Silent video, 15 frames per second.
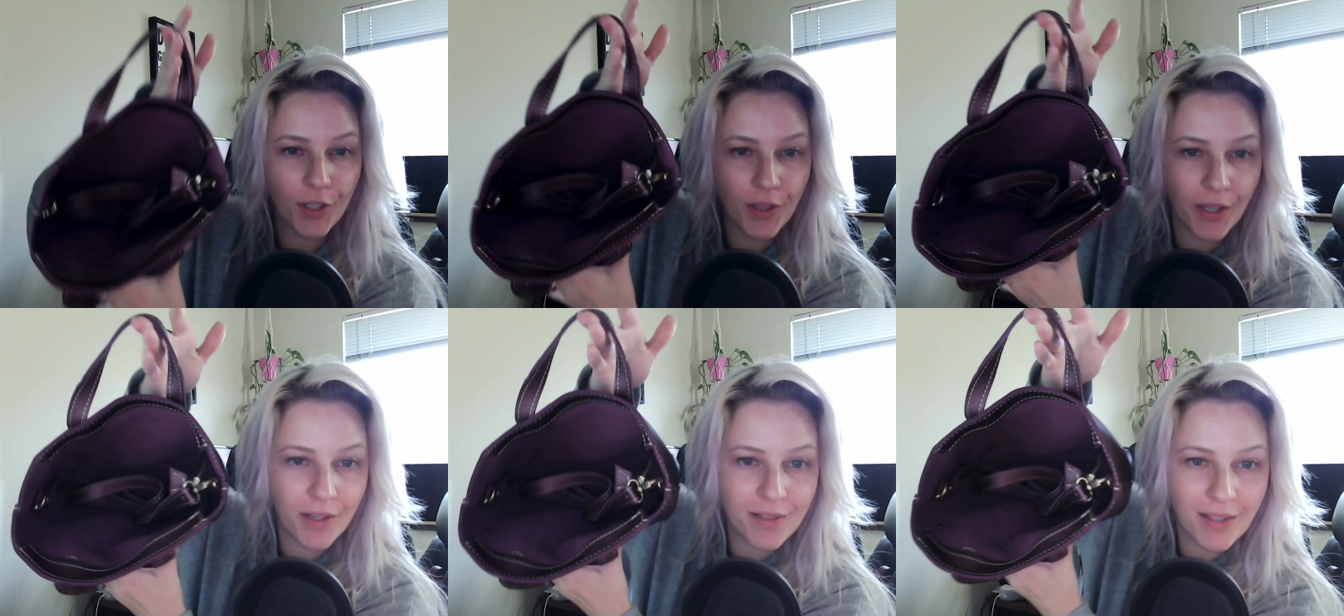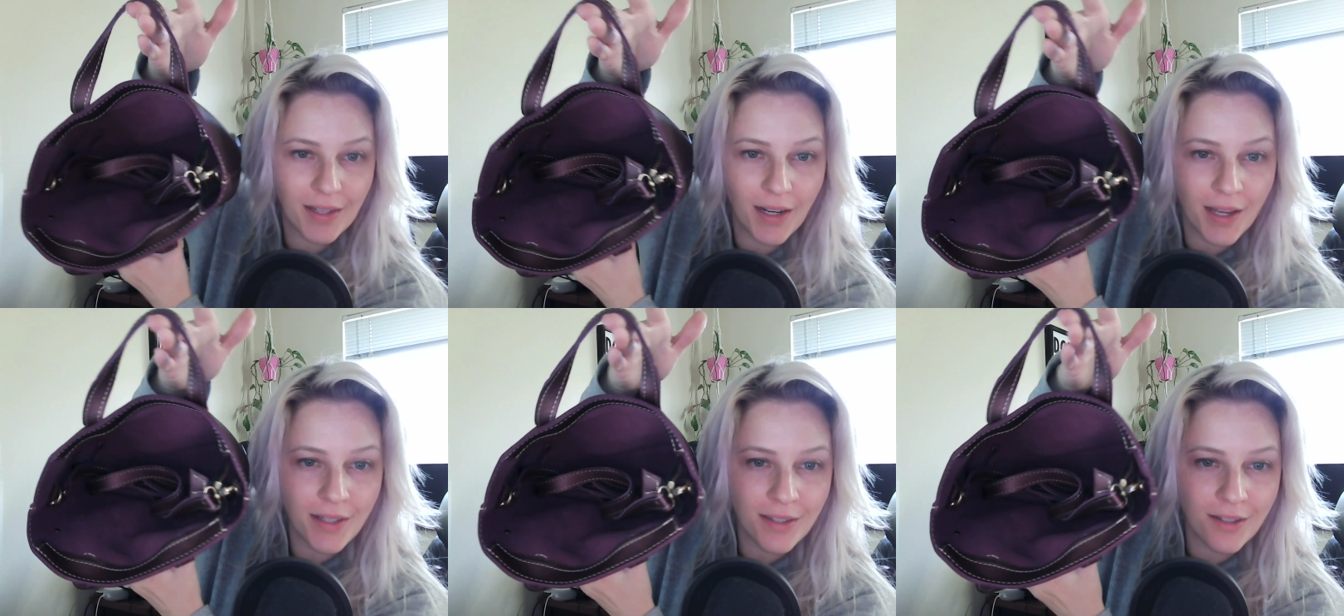Like I said,
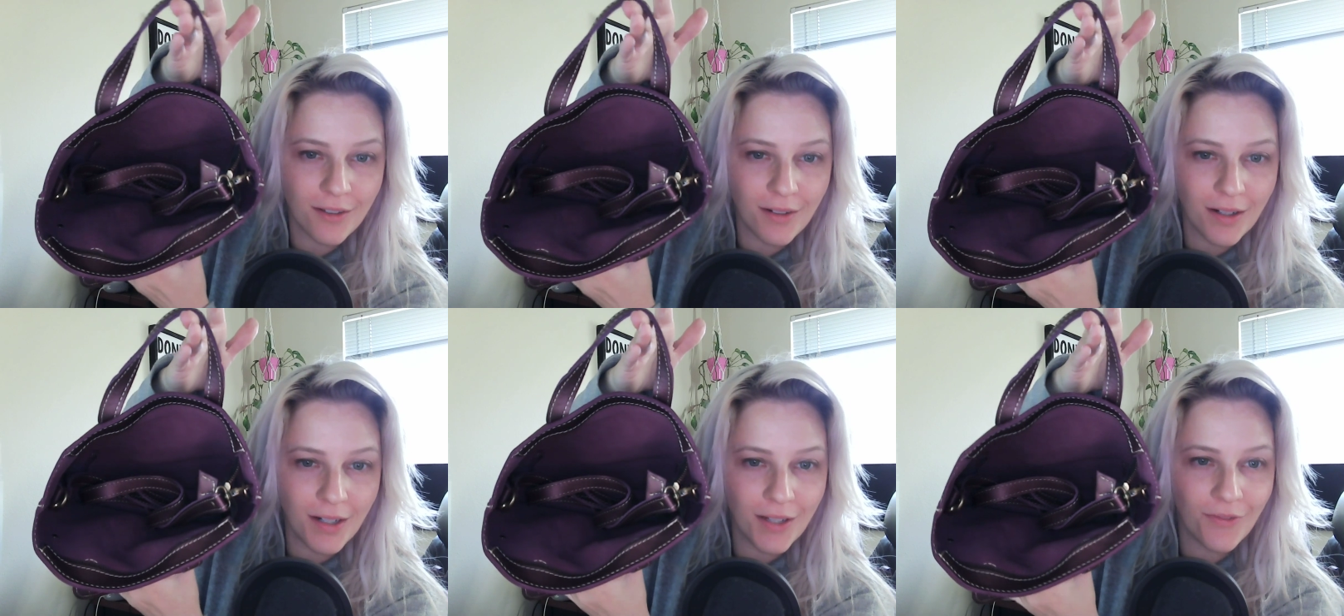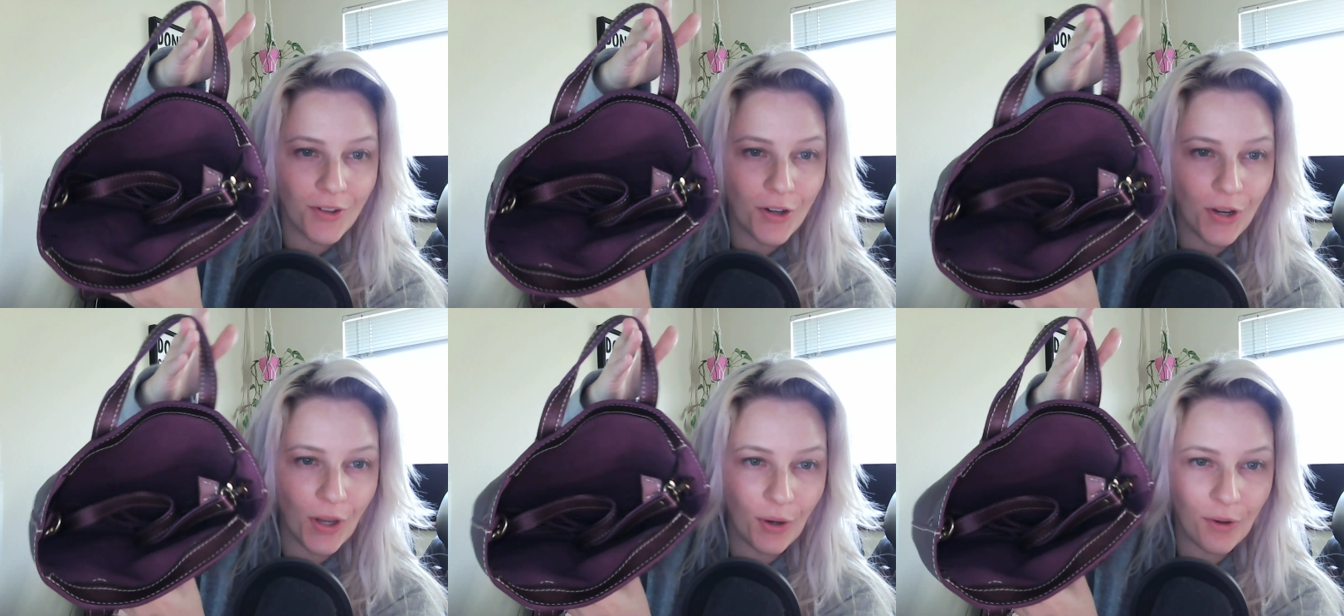I still don't
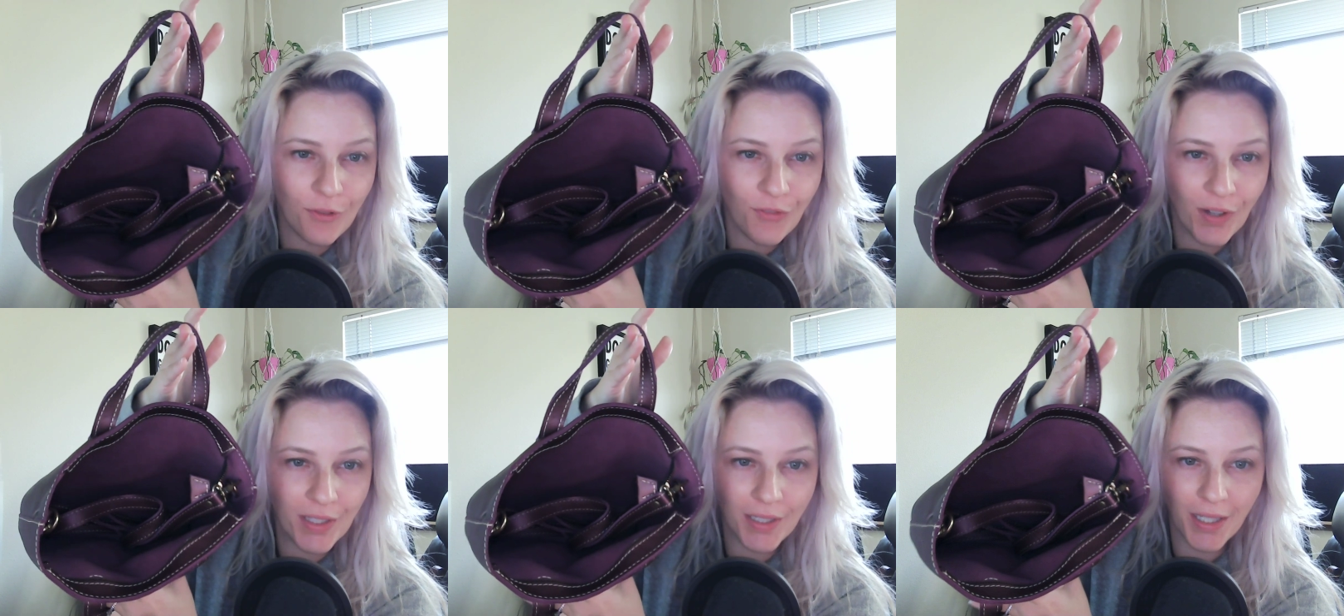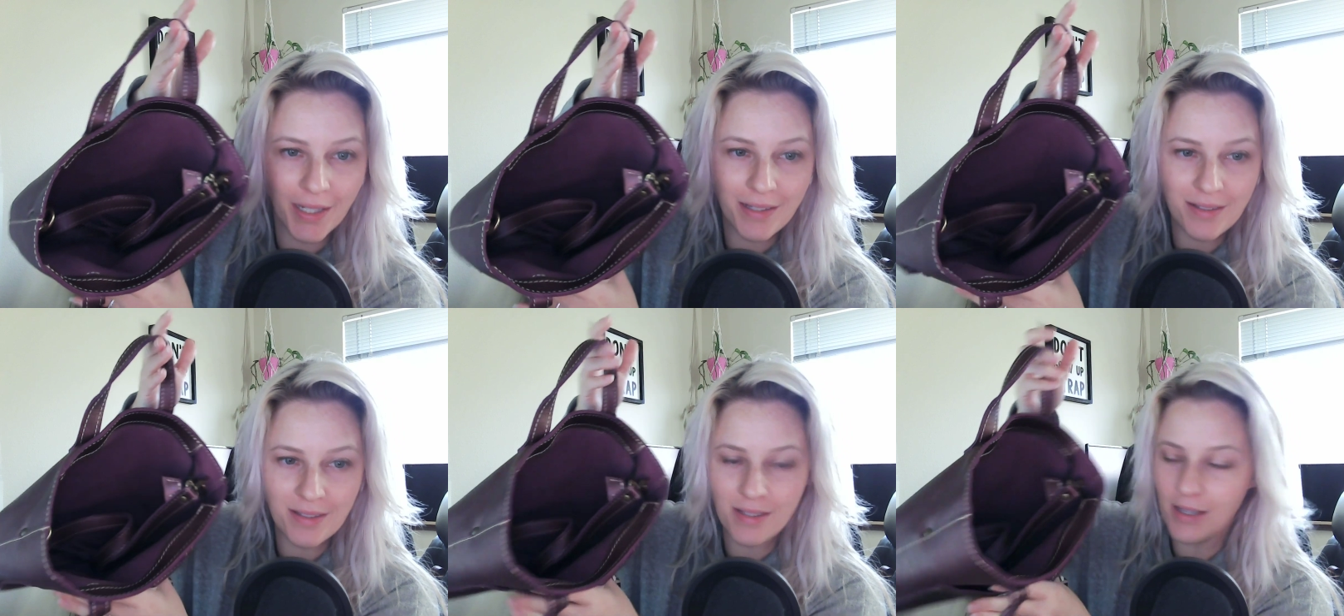even know if I
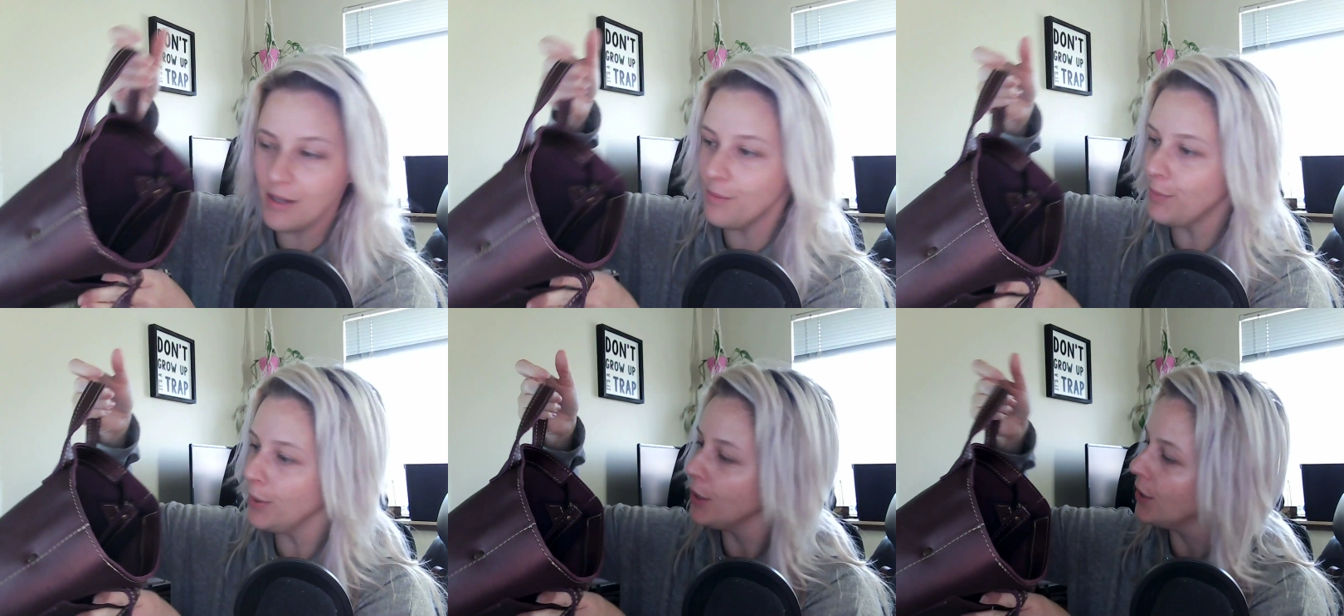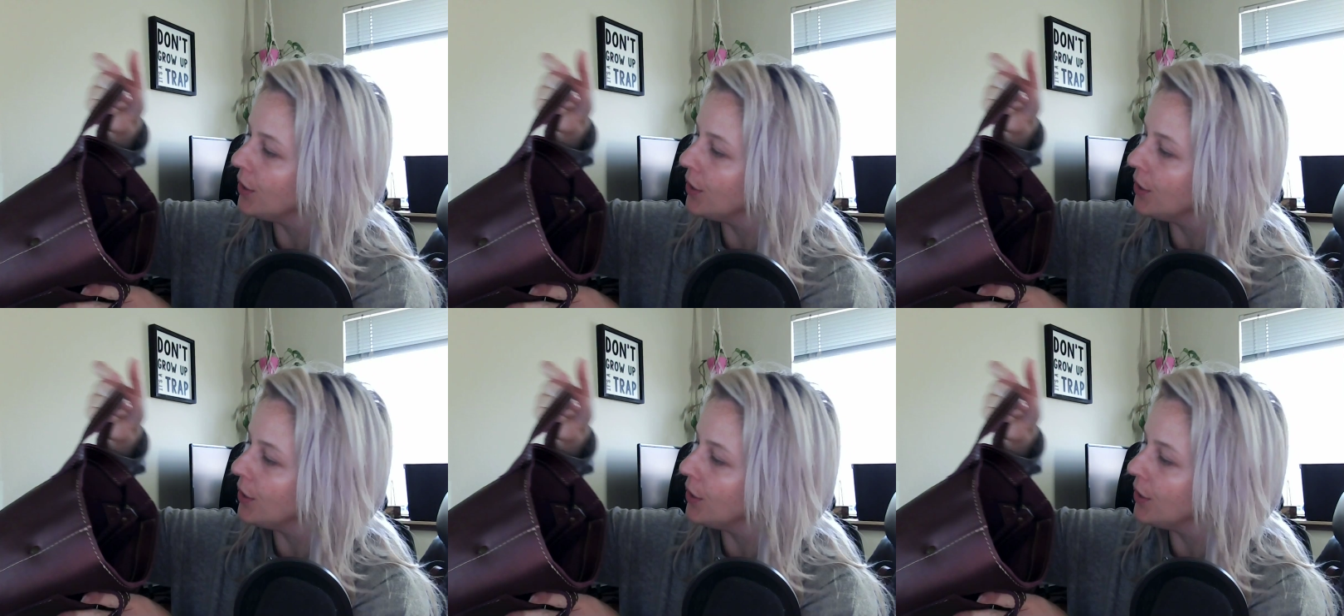like zip